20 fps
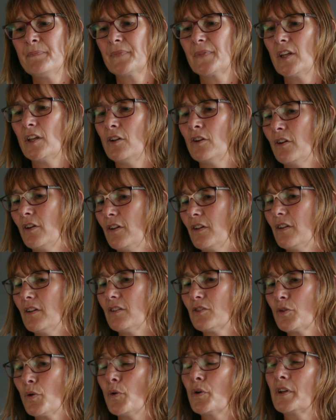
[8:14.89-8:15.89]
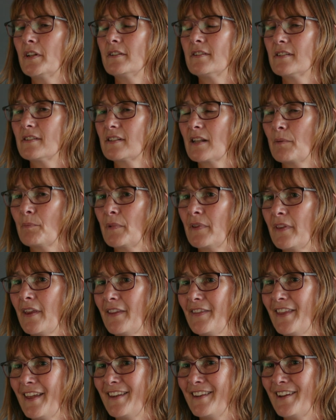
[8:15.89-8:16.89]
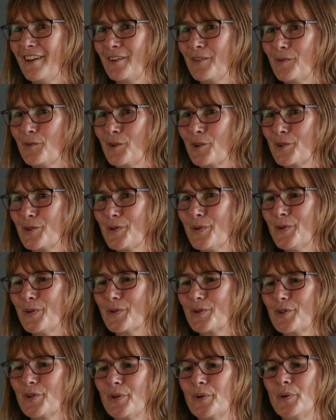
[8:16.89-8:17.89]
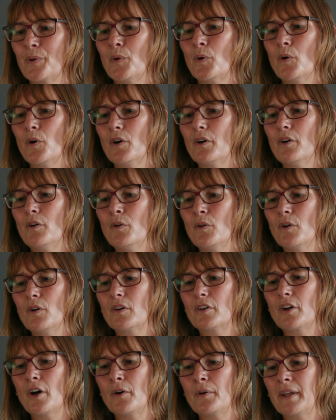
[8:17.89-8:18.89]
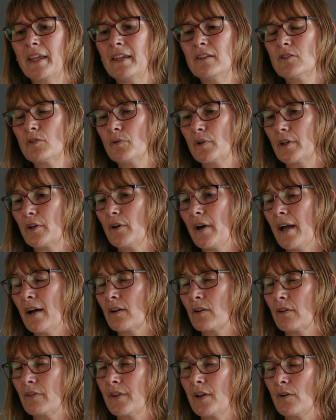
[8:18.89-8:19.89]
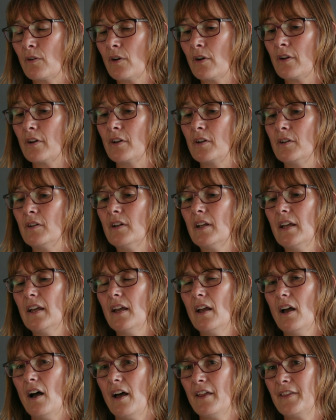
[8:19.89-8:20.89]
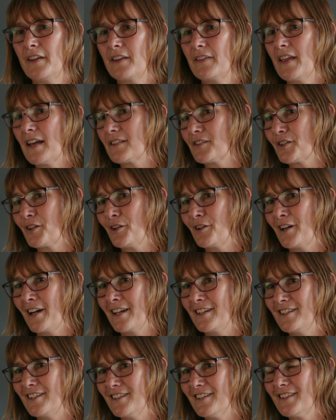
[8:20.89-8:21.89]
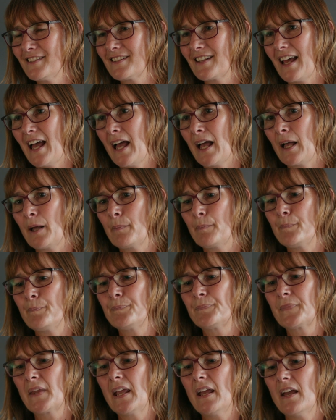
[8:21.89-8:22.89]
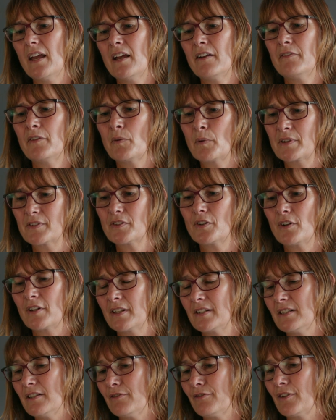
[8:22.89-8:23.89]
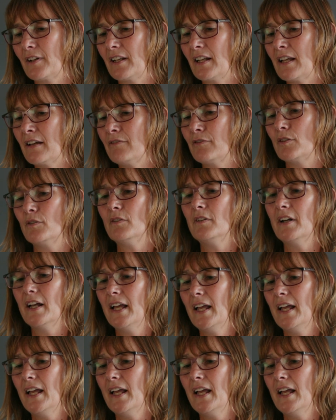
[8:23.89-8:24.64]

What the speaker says: you know, talking to someone that they don't want to talk to, or going into a crowd on their own. I think that's courageous. Everyone's got a different level.